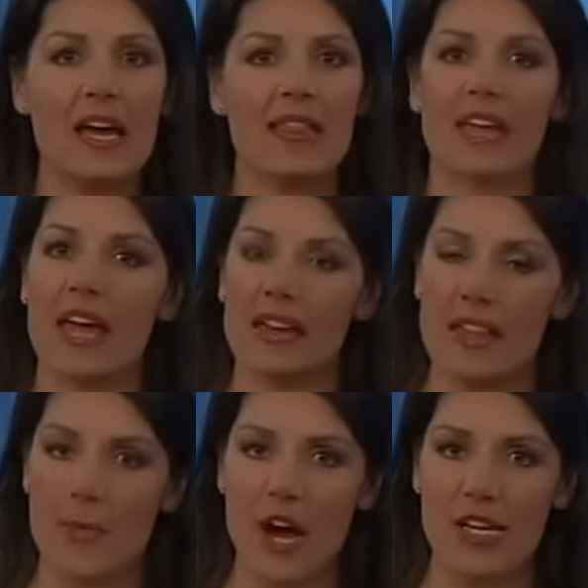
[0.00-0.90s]
the candy they
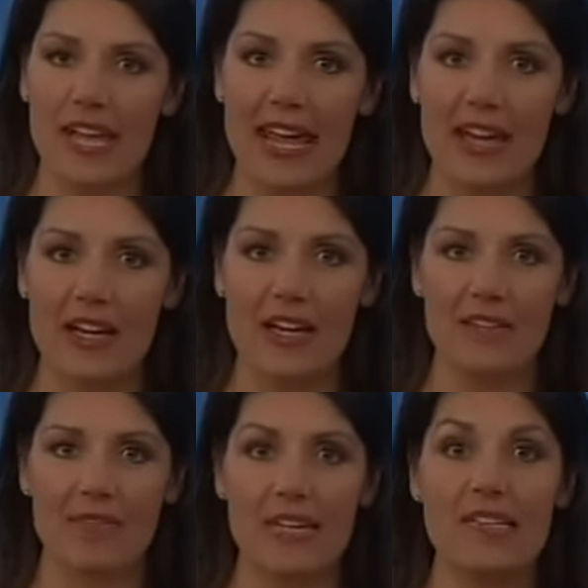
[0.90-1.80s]
bought in Canada
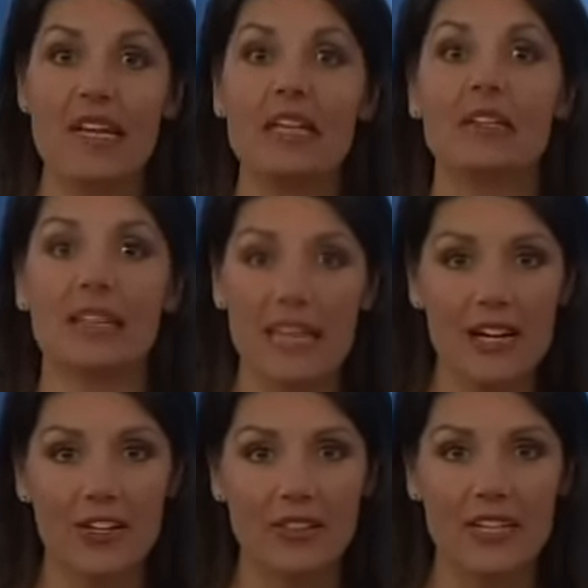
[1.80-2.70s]
is
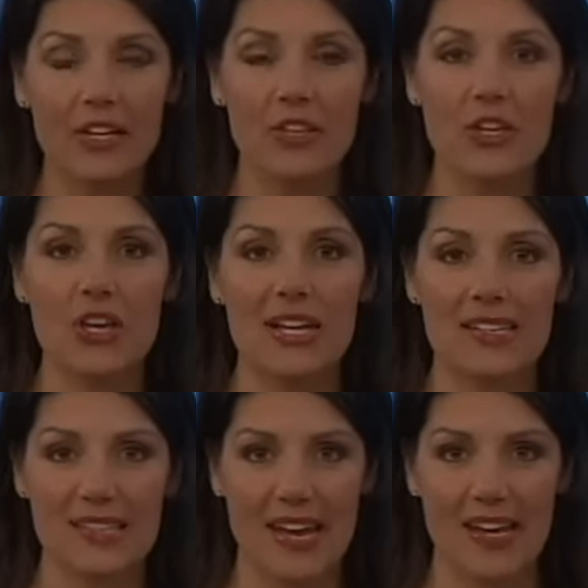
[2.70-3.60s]
illegal here in the United
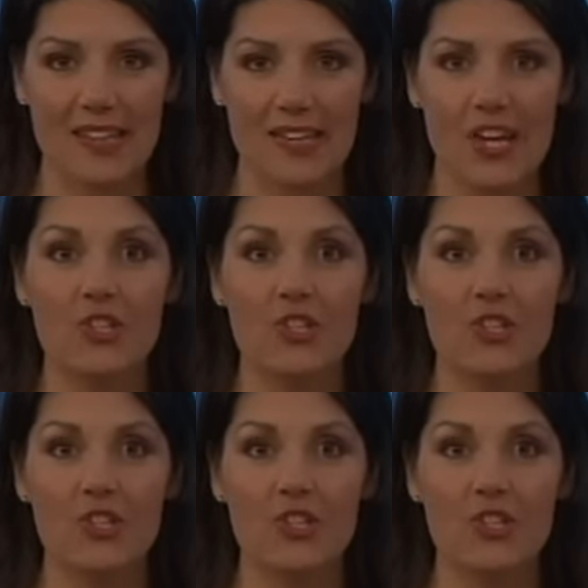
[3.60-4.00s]
States.